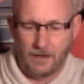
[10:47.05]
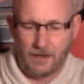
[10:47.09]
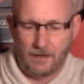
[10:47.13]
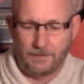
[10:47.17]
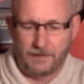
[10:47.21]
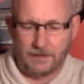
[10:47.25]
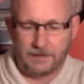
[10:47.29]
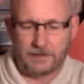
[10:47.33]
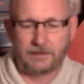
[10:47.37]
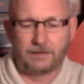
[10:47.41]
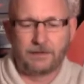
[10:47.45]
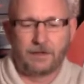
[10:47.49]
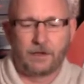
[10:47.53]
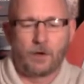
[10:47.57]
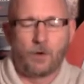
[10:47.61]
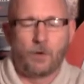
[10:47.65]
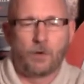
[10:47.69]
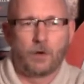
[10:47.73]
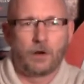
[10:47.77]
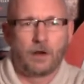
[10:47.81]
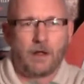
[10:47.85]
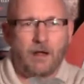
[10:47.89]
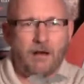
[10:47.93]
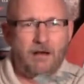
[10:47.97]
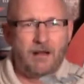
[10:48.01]
This is the
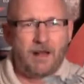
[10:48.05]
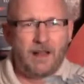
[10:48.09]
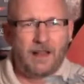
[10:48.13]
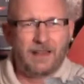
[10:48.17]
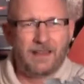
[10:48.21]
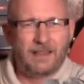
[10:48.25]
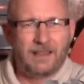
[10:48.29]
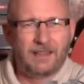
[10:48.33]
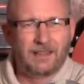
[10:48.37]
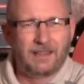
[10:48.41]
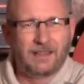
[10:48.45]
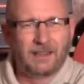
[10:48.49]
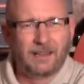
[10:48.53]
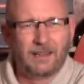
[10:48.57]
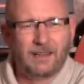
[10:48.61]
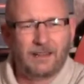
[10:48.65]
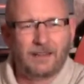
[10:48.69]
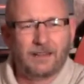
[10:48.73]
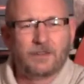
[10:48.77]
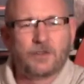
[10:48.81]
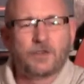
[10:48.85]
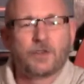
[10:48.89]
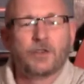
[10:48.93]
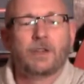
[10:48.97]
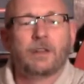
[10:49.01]
Gorgon.
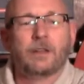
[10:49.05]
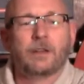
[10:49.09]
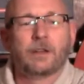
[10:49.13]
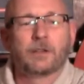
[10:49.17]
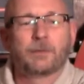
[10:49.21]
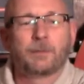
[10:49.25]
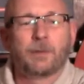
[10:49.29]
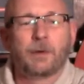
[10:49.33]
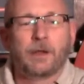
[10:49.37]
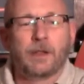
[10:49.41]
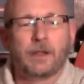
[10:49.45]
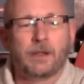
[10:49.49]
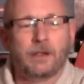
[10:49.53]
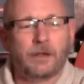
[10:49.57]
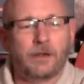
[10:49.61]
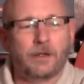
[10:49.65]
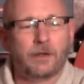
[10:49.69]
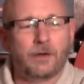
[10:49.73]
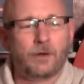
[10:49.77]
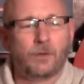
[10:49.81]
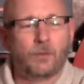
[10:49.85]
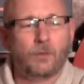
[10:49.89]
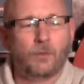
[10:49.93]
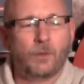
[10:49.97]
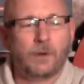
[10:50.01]
She looks pretty good.
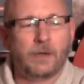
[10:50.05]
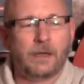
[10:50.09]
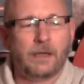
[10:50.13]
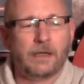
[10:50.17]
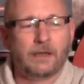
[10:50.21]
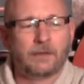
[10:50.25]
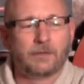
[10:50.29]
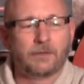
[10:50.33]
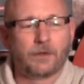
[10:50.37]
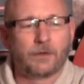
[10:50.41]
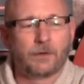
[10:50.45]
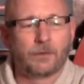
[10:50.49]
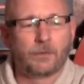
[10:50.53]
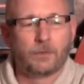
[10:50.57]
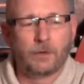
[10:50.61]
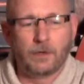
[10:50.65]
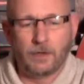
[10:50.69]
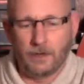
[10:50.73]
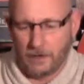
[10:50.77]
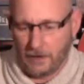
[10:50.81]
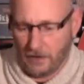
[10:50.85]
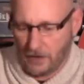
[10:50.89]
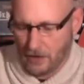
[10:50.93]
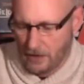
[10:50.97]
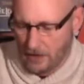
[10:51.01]
Her wings look
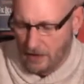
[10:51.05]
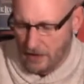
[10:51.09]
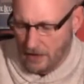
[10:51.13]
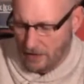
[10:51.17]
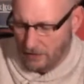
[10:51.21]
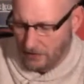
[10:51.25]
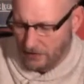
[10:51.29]
really good.